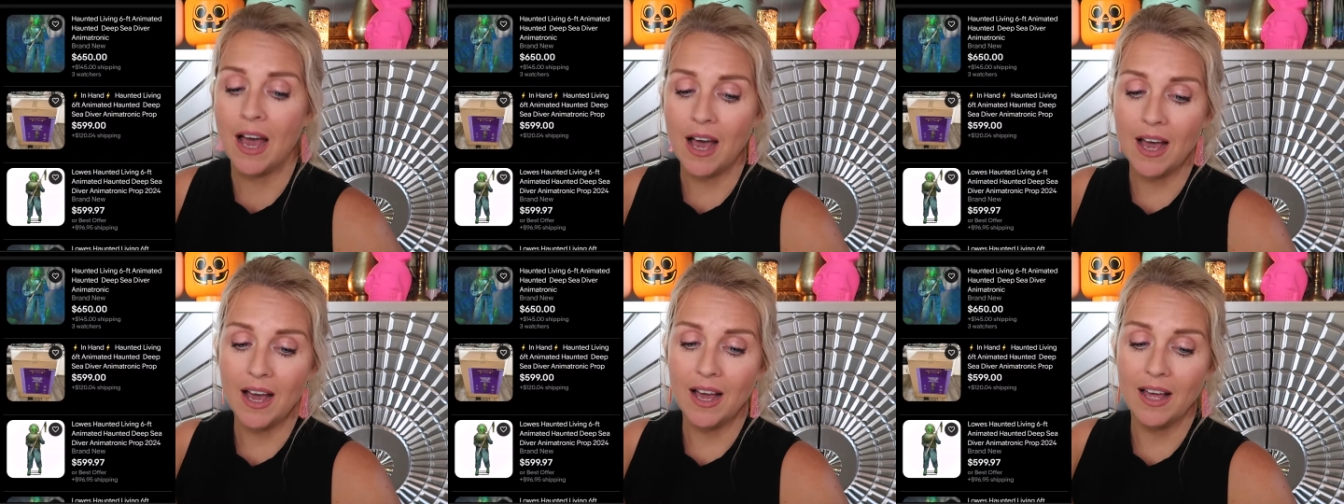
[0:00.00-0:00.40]

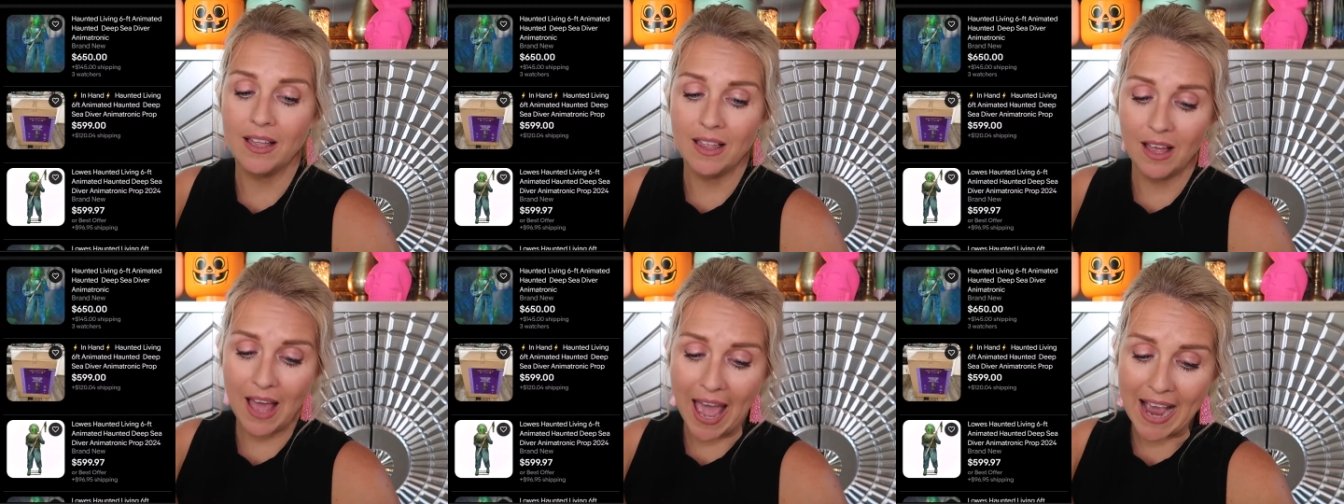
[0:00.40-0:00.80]
Uh,
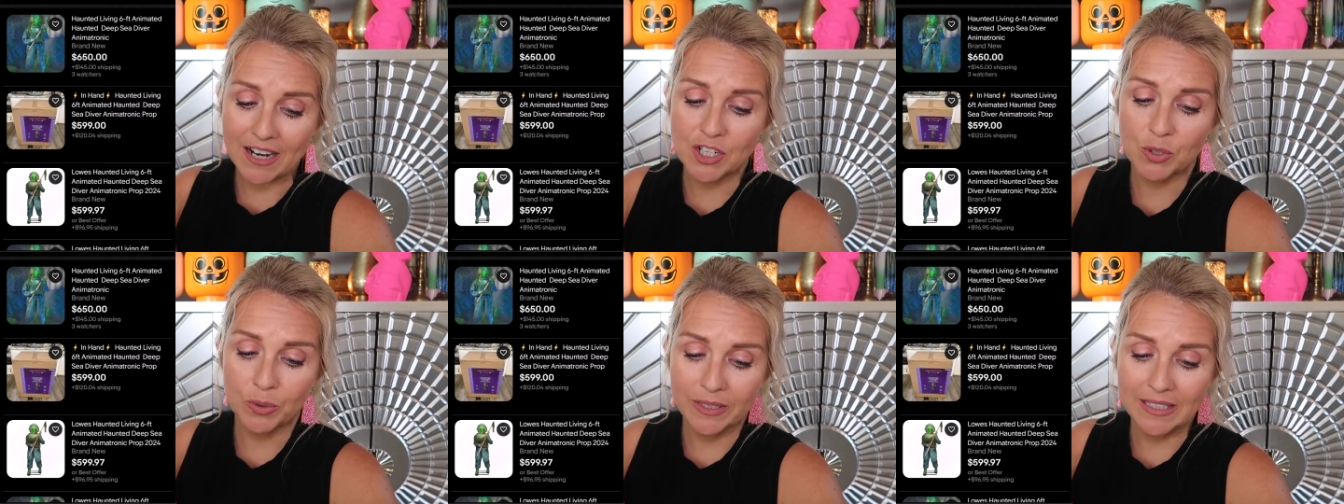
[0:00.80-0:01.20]

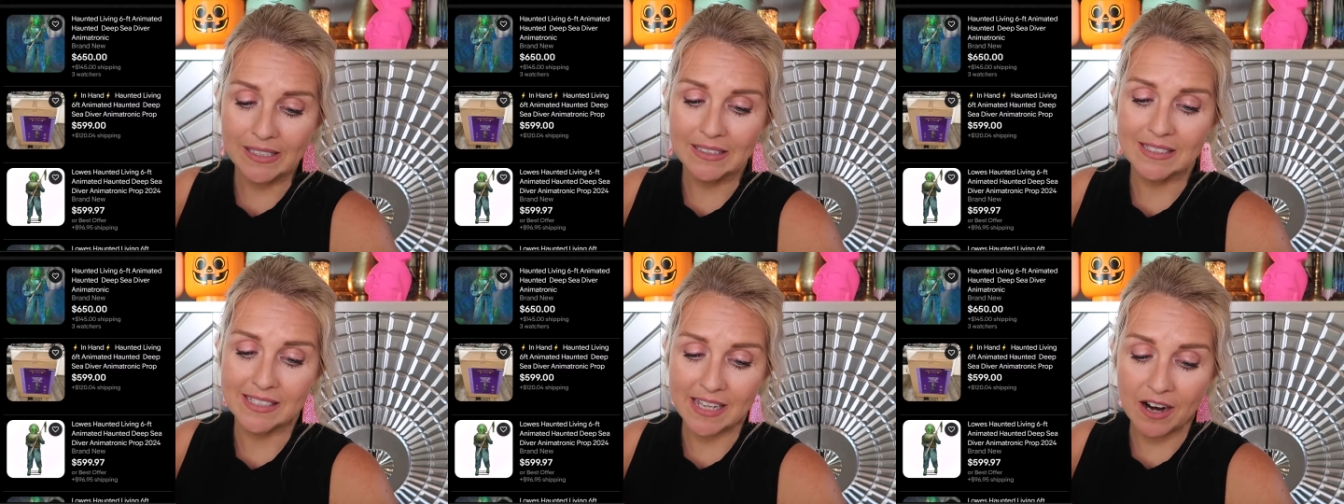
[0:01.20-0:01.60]

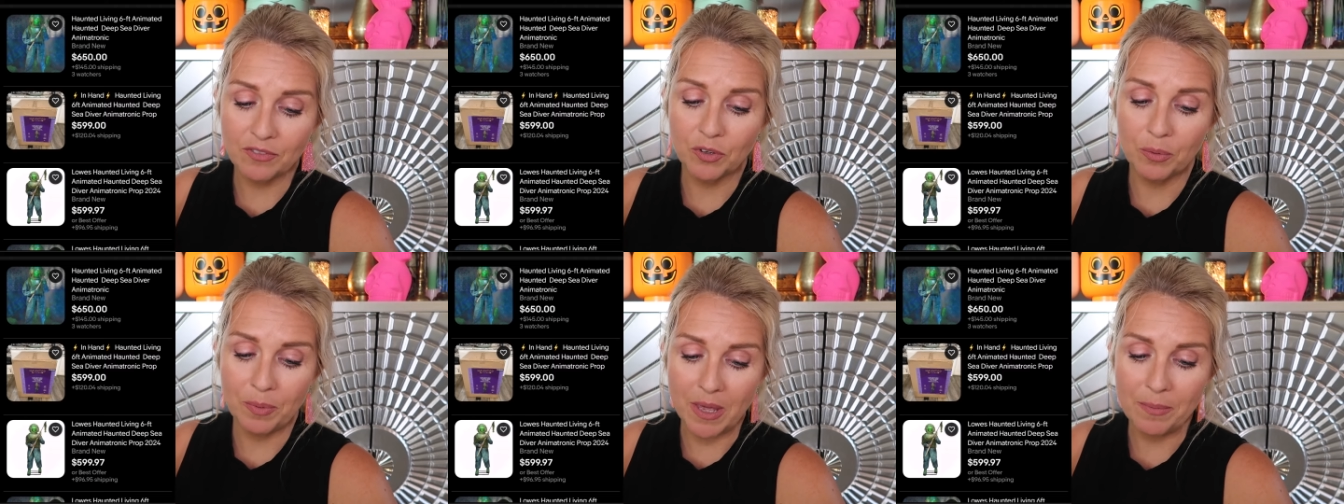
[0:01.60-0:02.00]
actually,
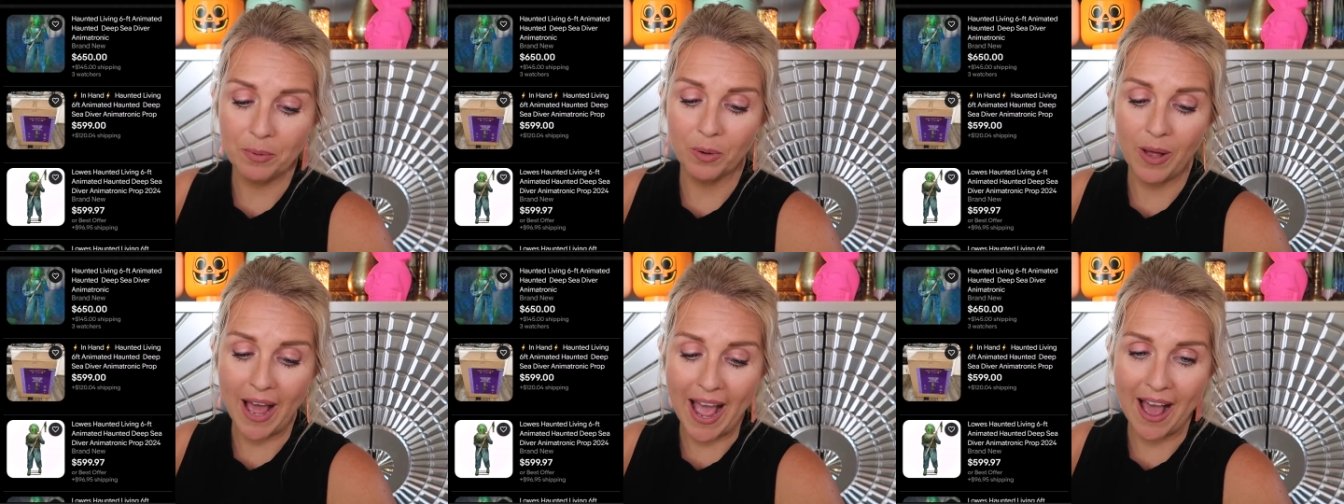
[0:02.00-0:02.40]
several
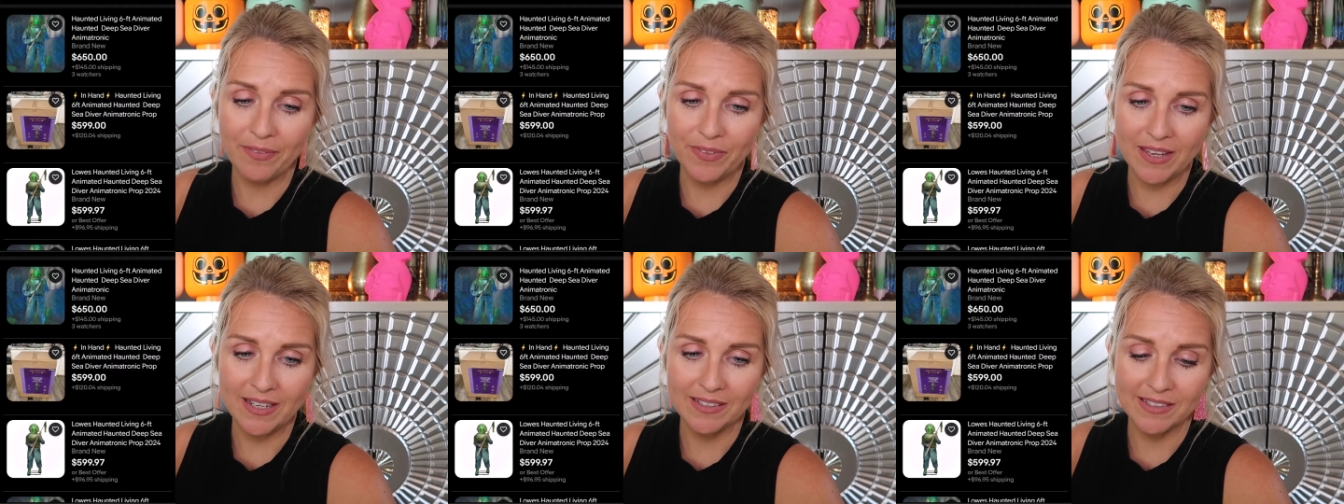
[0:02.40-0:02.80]
people
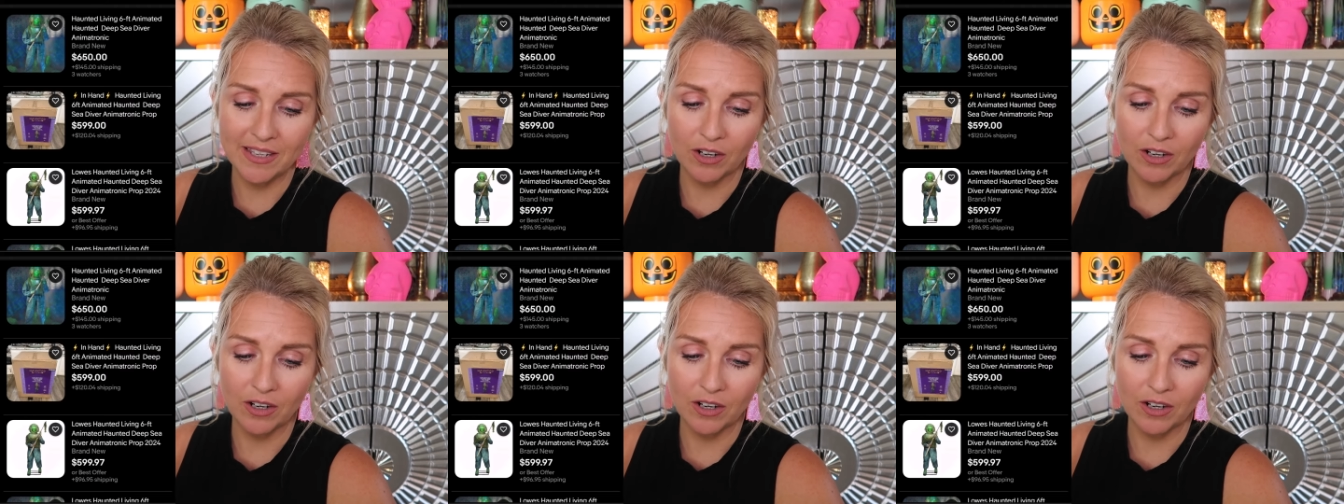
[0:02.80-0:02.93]
had these.